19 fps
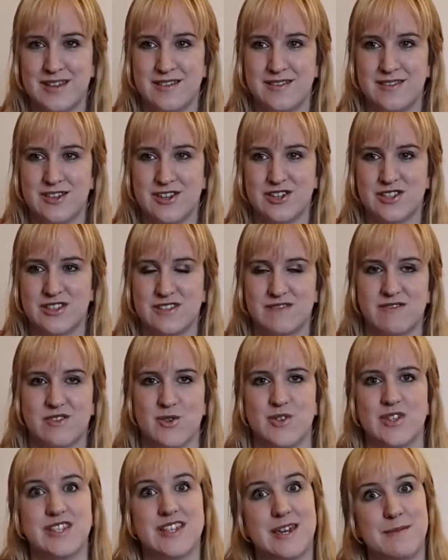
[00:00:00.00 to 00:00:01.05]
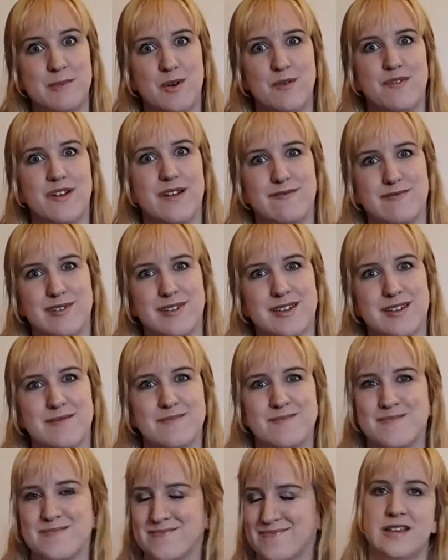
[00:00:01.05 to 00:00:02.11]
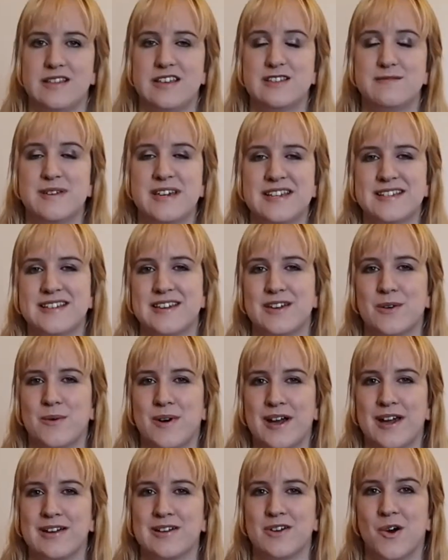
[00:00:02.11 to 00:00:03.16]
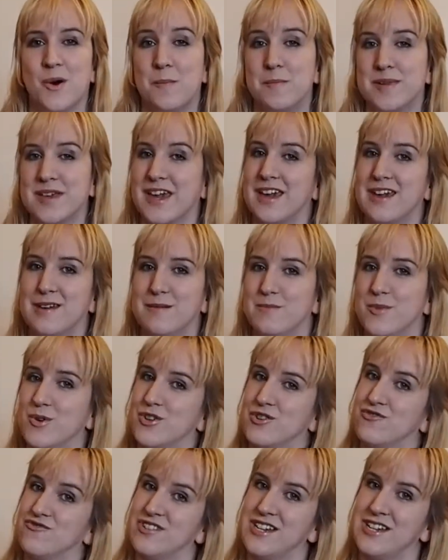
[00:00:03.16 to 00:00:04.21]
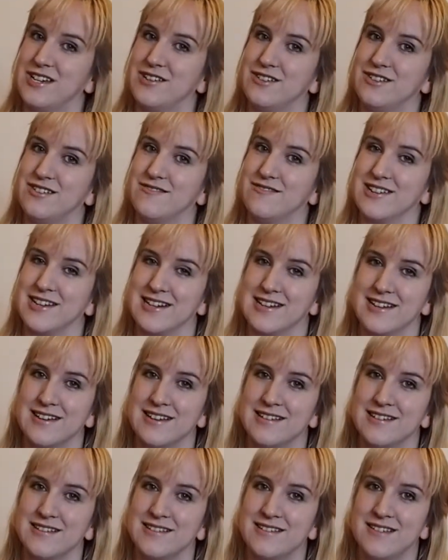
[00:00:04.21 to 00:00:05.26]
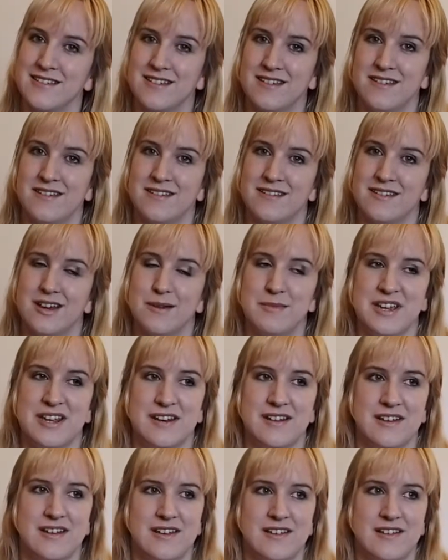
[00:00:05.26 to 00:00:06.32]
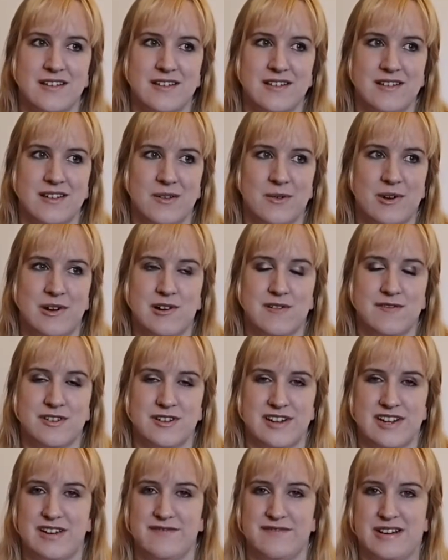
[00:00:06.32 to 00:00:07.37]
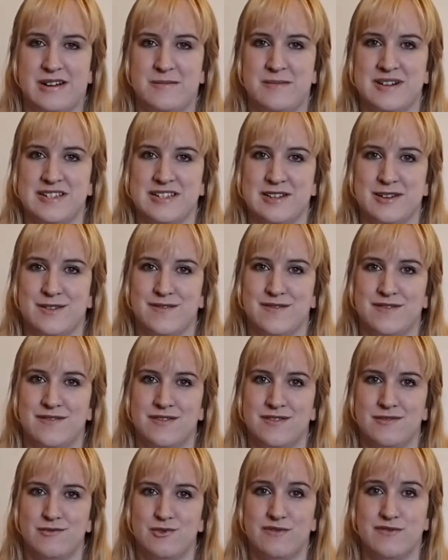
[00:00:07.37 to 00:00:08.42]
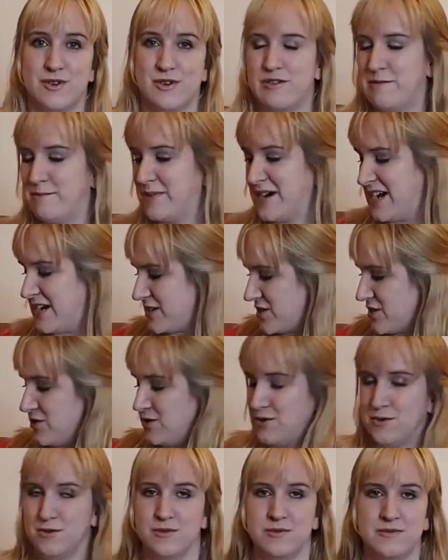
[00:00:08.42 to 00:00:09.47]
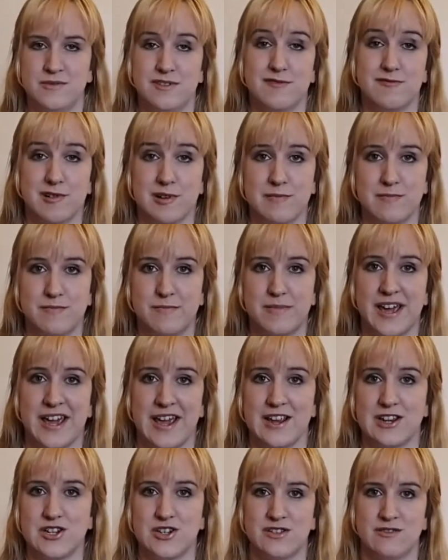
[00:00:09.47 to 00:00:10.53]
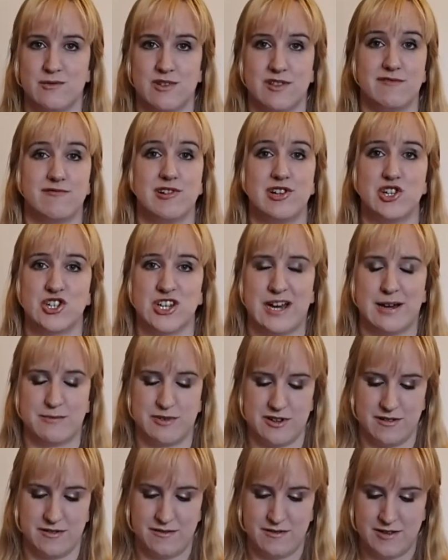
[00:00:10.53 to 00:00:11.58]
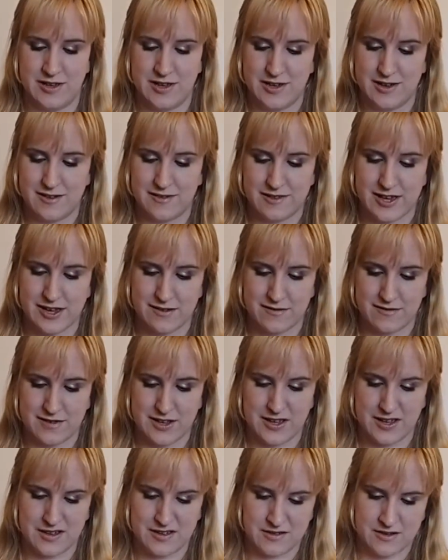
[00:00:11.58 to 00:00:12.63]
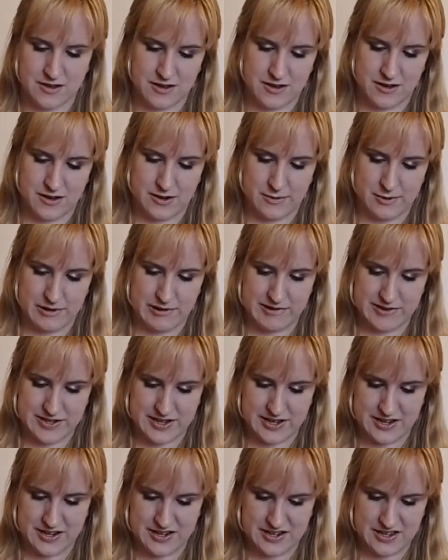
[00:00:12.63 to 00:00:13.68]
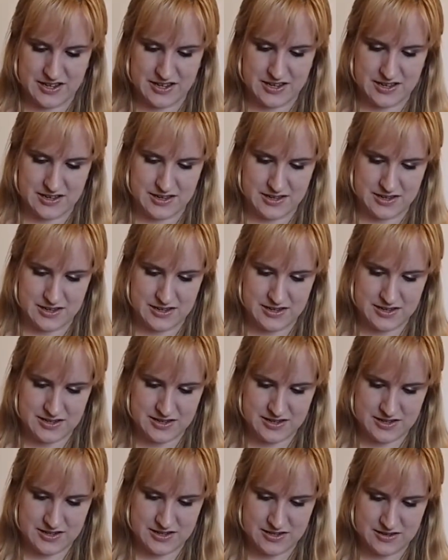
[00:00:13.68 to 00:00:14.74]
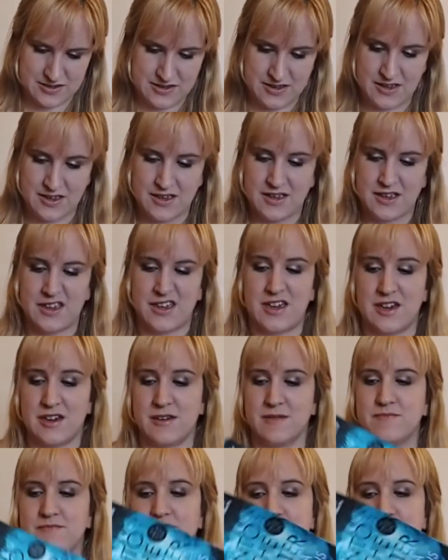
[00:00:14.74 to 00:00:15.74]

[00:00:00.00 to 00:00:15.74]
They just sort of skim over everything. This makes it quite a complicated book to read, really. I mean, quite often I found myself referring back to the front page, or the front chapter. Thankfully, where is it? It is here.